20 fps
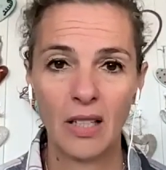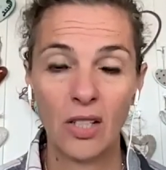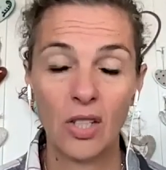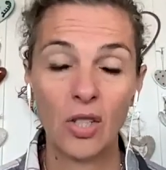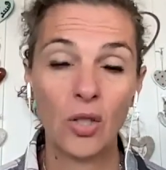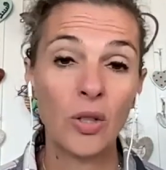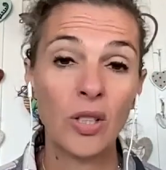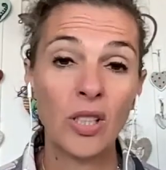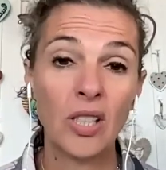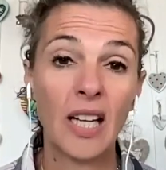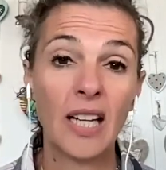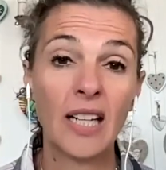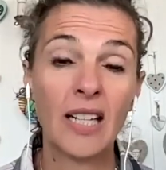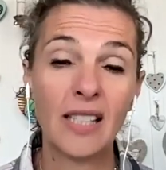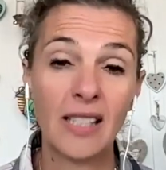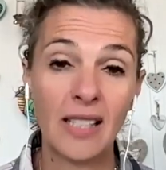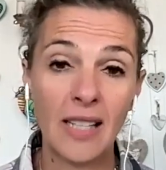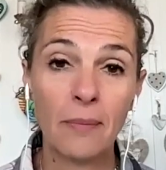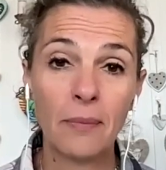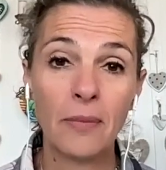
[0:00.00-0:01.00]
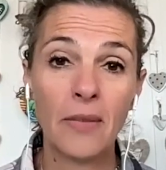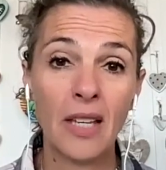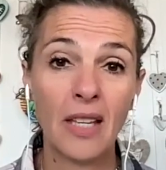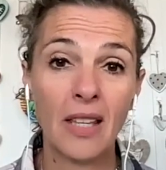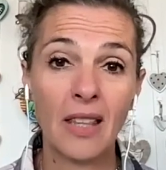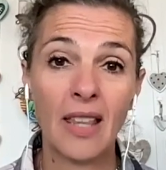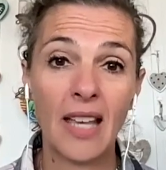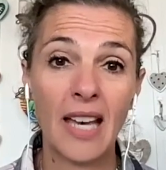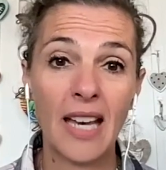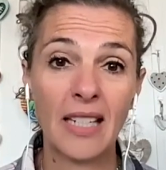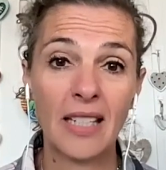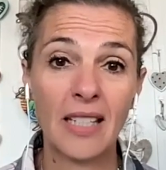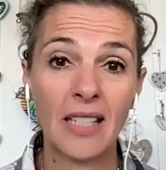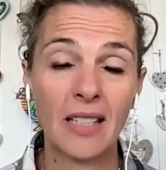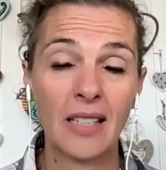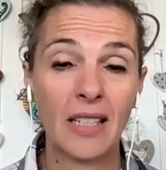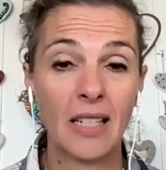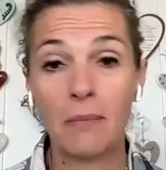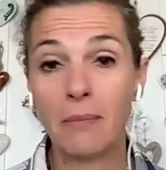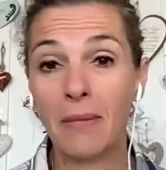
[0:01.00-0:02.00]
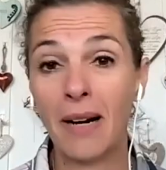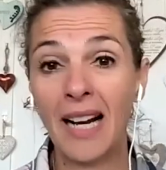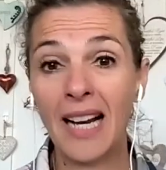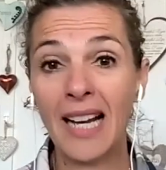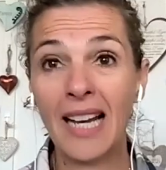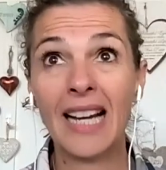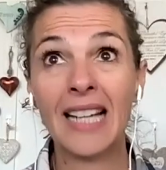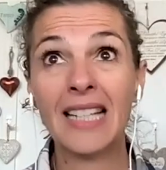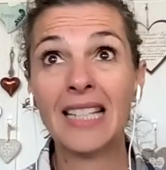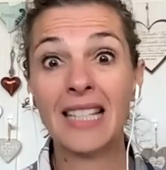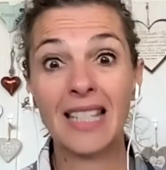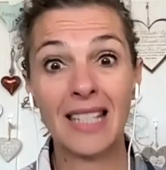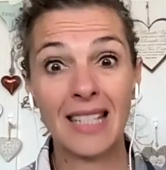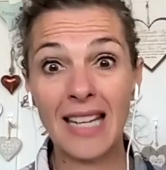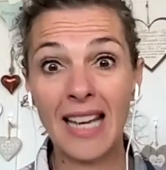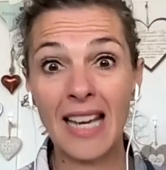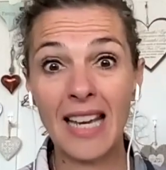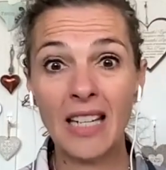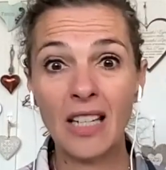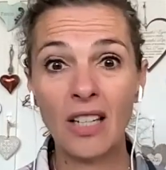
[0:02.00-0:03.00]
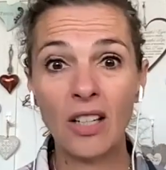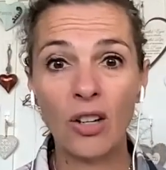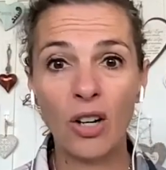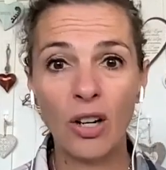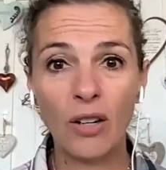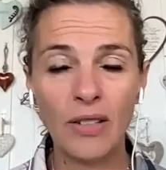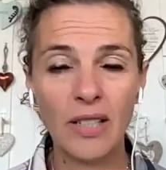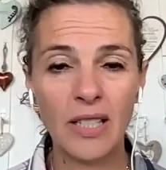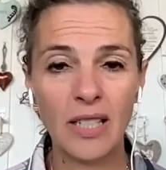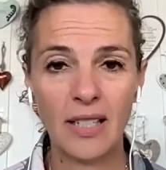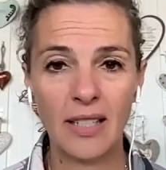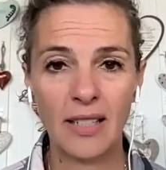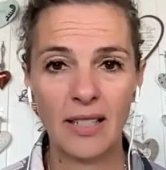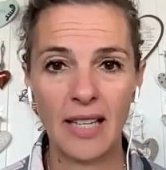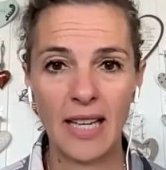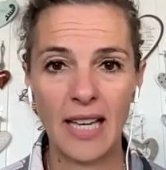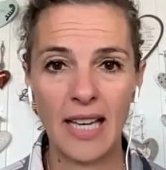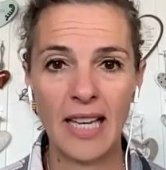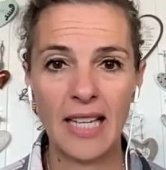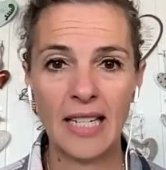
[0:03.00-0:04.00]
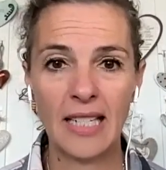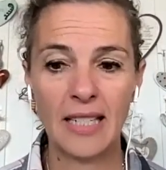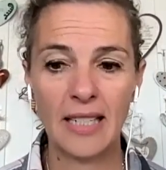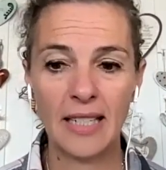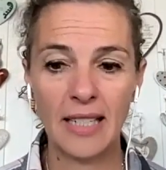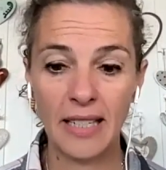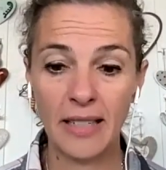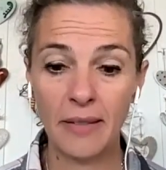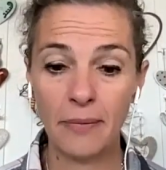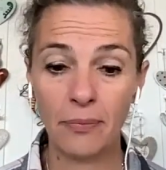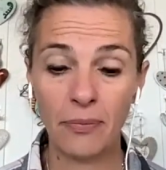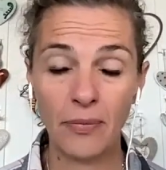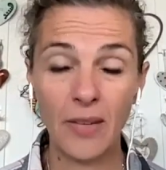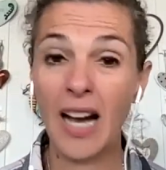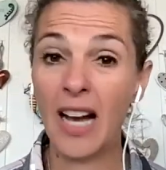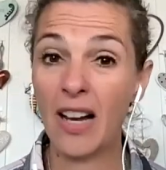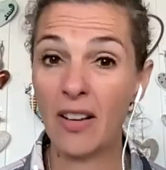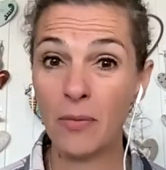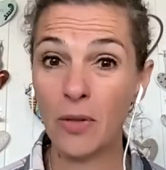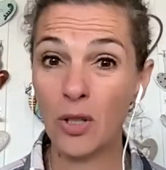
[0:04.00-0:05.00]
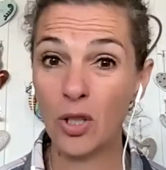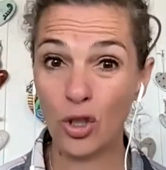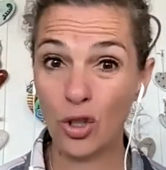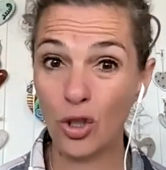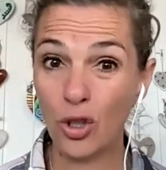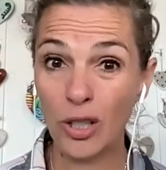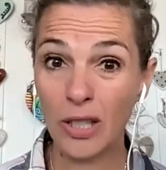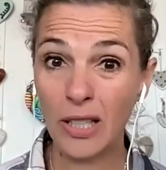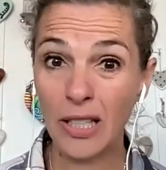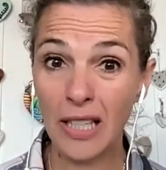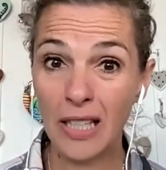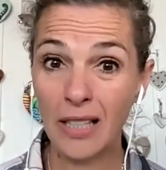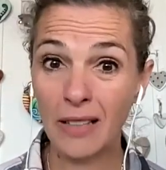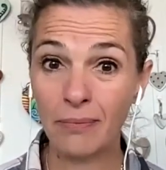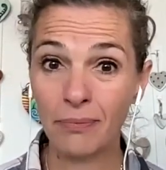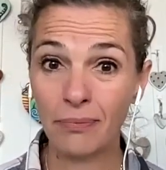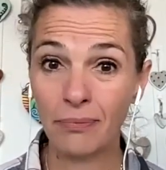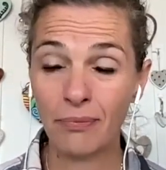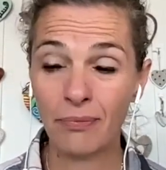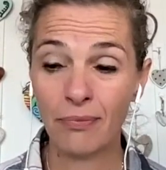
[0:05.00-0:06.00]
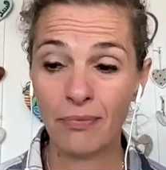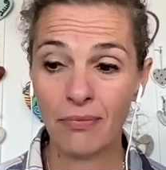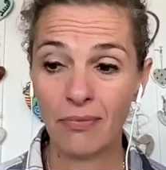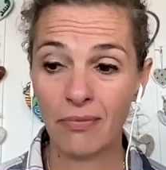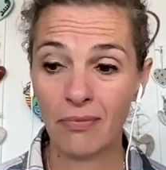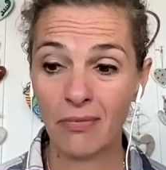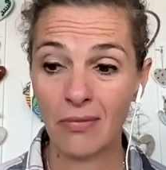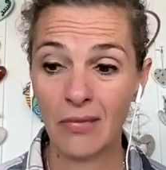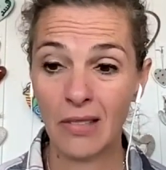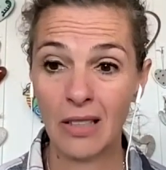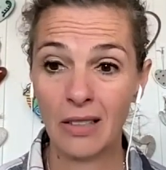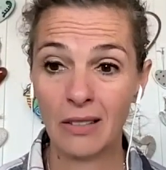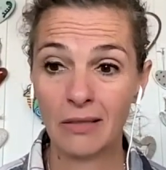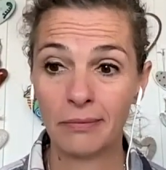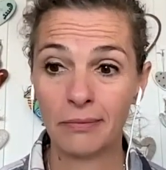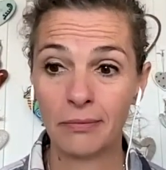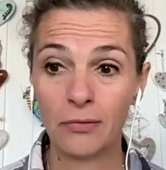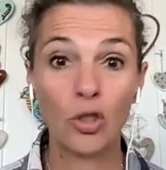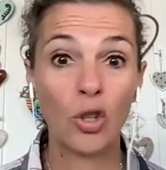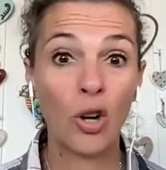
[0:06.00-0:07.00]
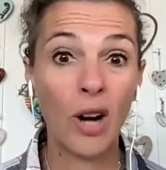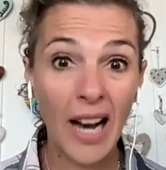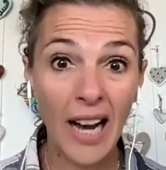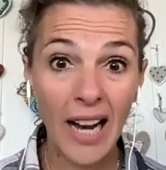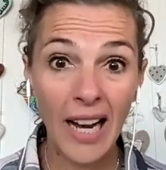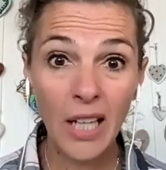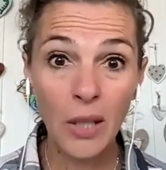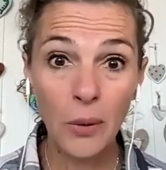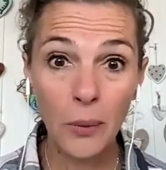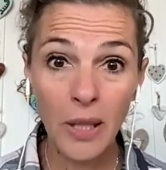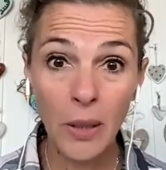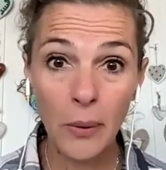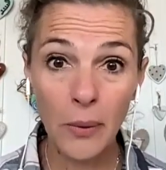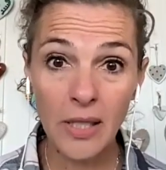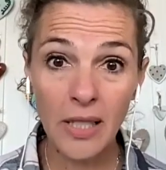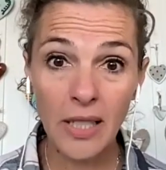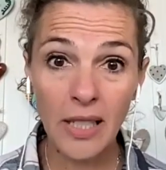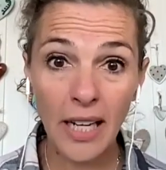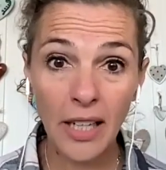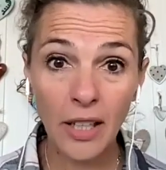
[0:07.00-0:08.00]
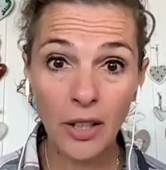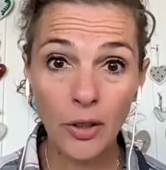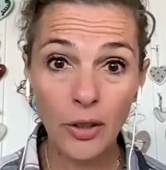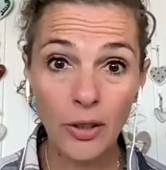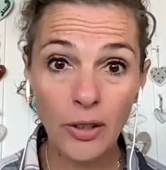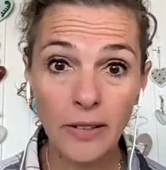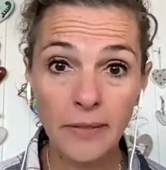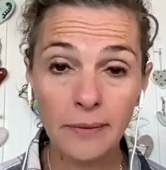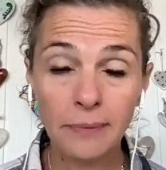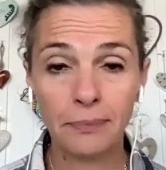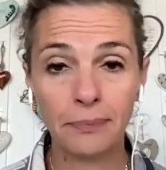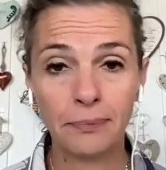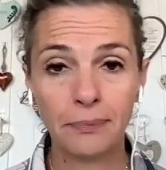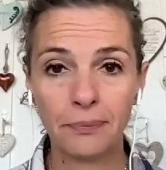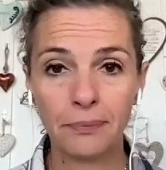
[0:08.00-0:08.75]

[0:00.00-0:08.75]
Suicide is something that, in my understanding of it, and I've most certainly tried when I was a young girl.